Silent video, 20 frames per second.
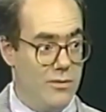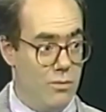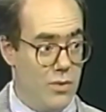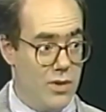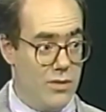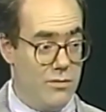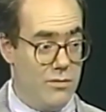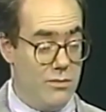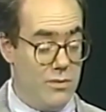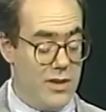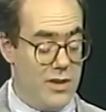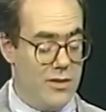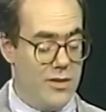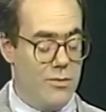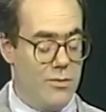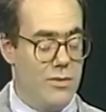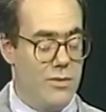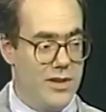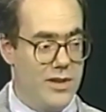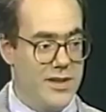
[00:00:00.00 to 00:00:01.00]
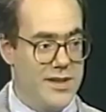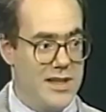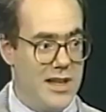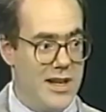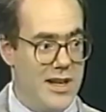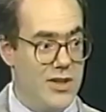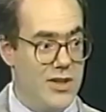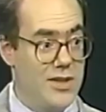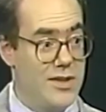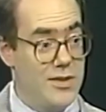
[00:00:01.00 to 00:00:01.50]
we're the world's
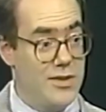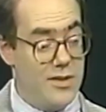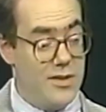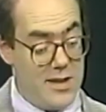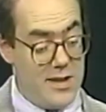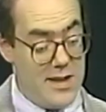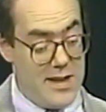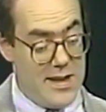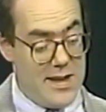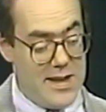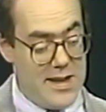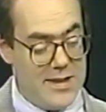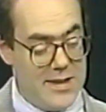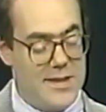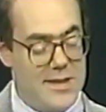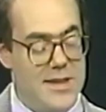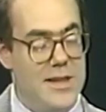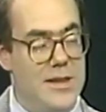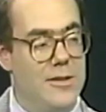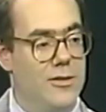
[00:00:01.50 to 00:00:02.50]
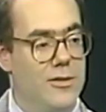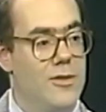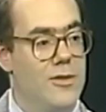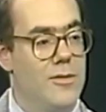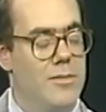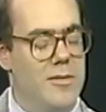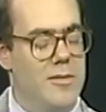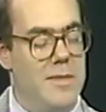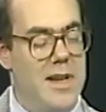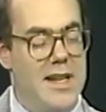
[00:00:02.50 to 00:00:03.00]
largest store, Siegel
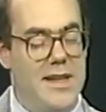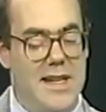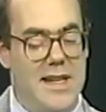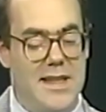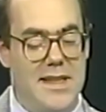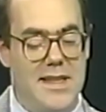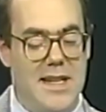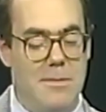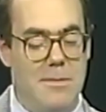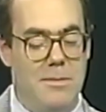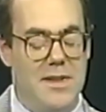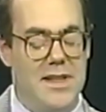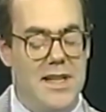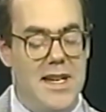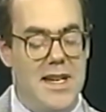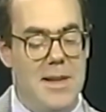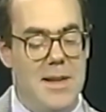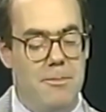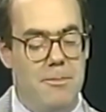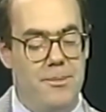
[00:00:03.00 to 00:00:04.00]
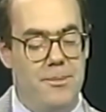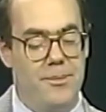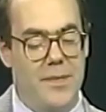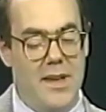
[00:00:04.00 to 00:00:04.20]
Cooper made that same claim.